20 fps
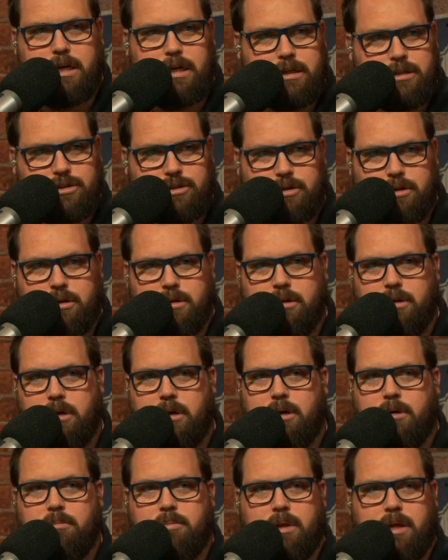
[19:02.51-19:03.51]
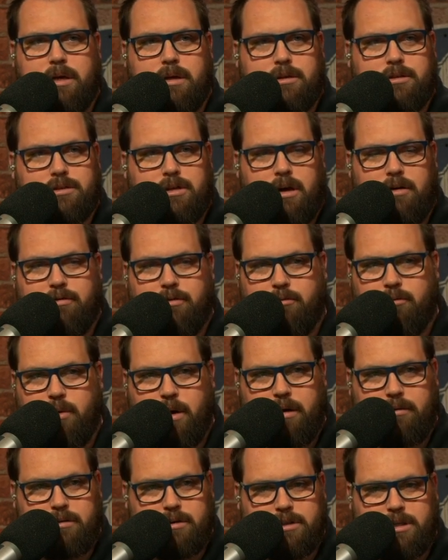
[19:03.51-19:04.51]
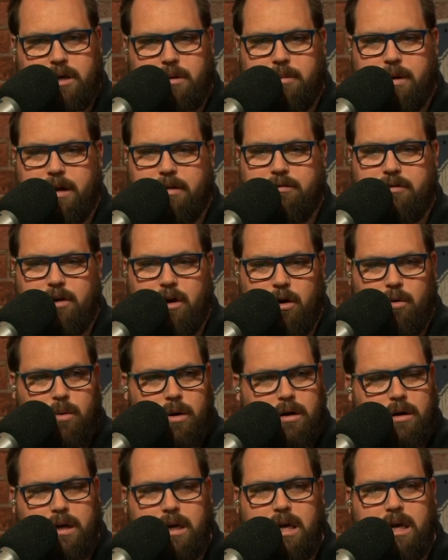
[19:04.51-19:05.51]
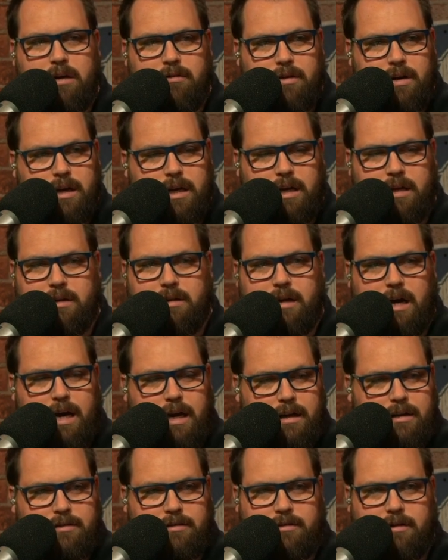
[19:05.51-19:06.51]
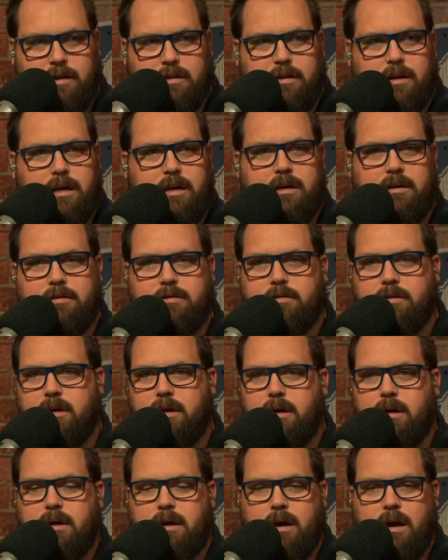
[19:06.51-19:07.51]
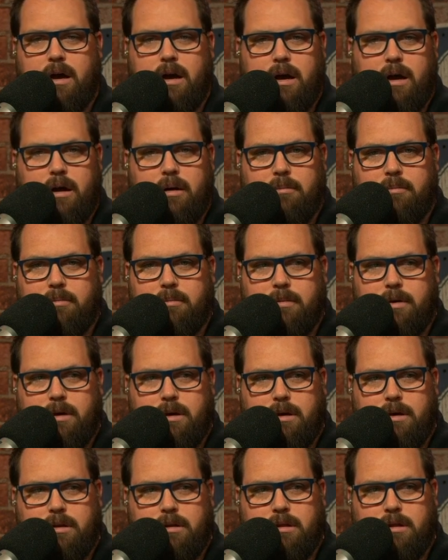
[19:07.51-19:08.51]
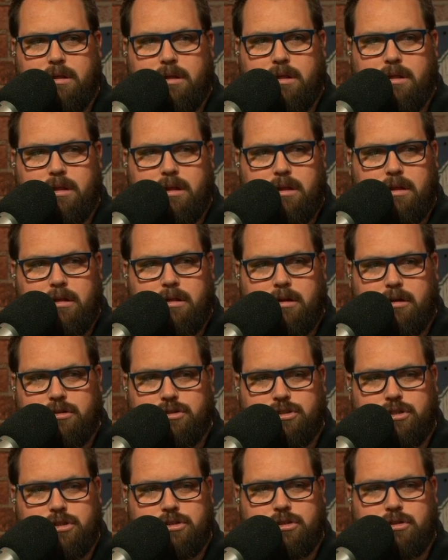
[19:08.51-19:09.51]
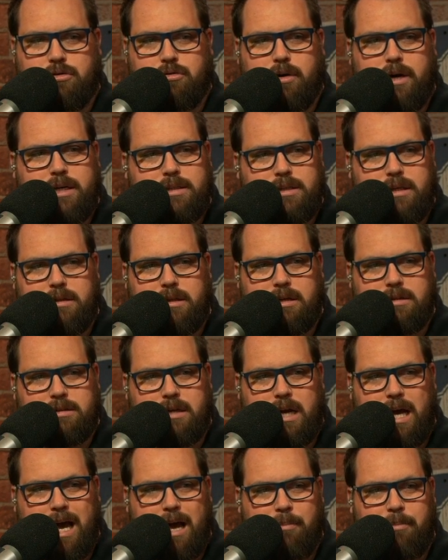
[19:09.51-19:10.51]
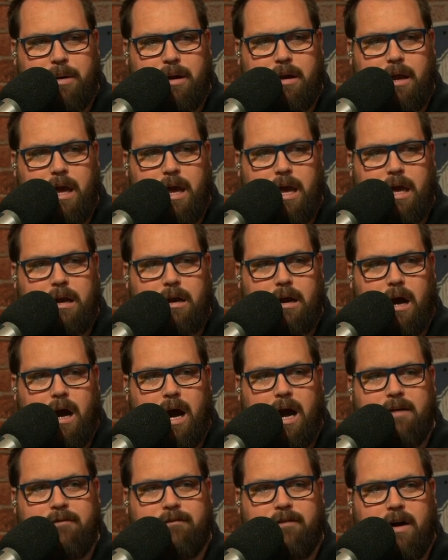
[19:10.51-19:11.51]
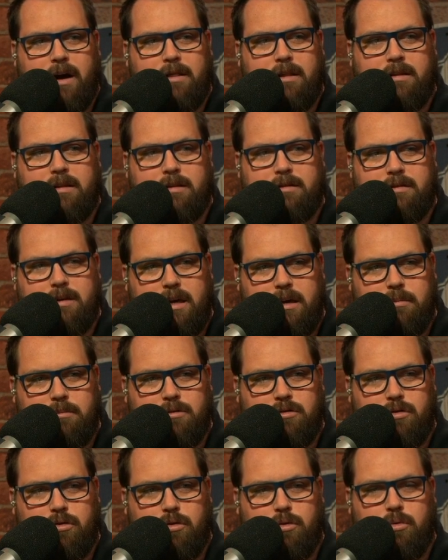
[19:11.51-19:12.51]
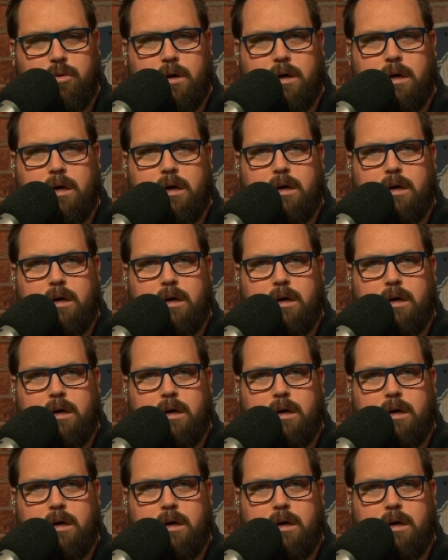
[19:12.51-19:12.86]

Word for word: injured, Players off of waivers come out of nowhere, even in dynasty leagues. Um, there's just crazy things that happen, and I find that the teams who